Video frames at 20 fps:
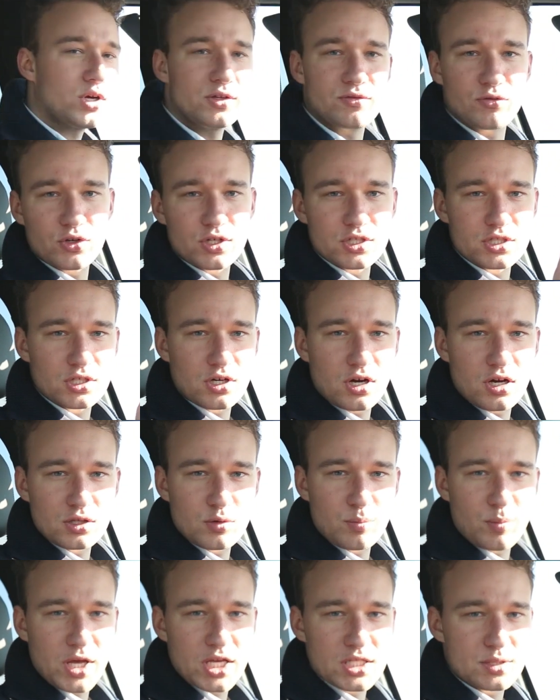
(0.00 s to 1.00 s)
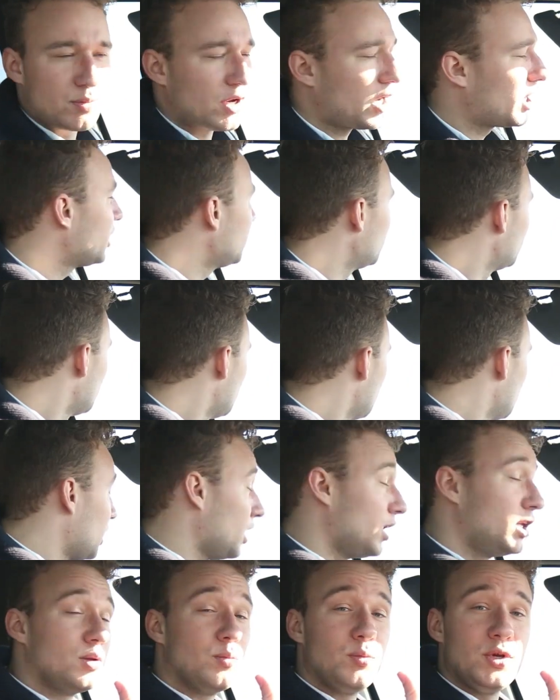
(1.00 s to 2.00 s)
wait for this car to pass by.
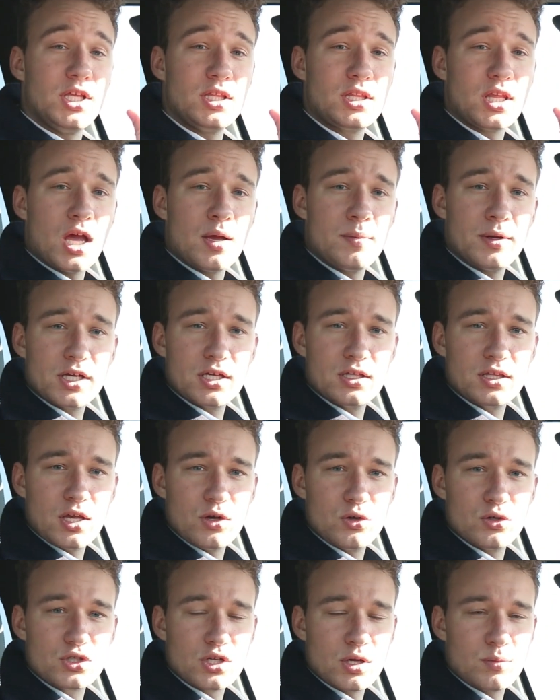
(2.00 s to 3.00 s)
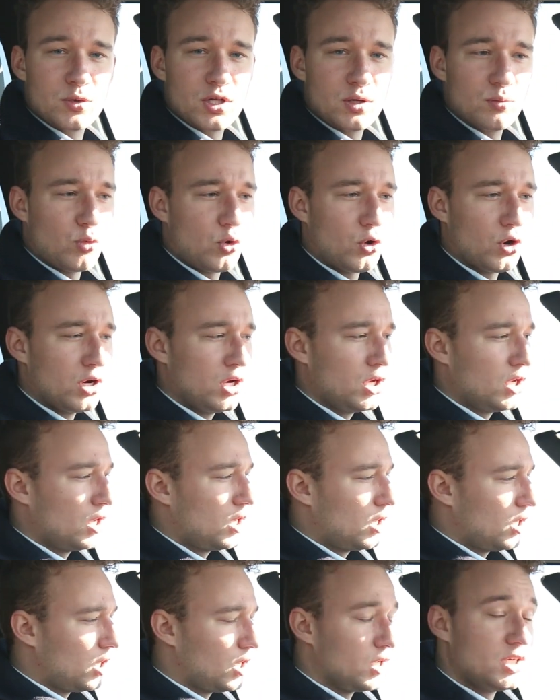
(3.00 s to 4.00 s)
In the meantime, I can tell you something more.
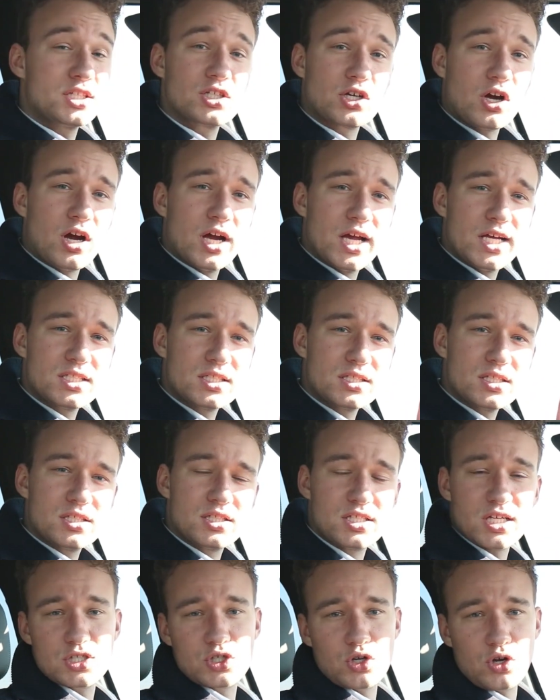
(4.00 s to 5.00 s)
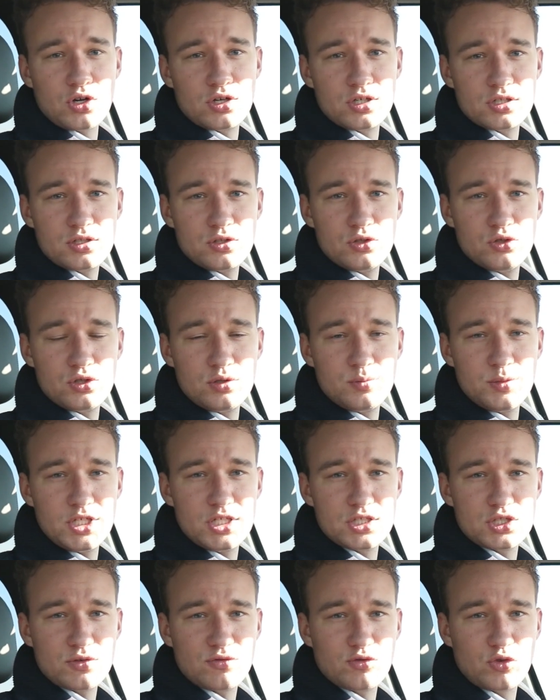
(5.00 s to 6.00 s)
This car has 600 Newton
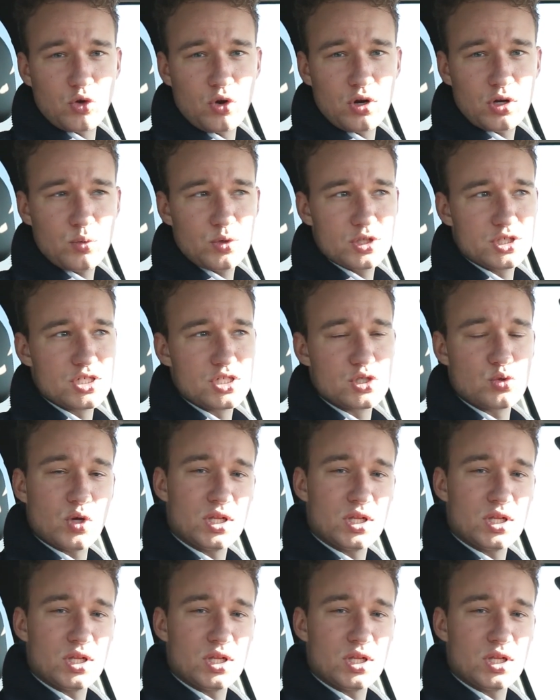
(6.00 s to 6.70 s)
meters of torque, which is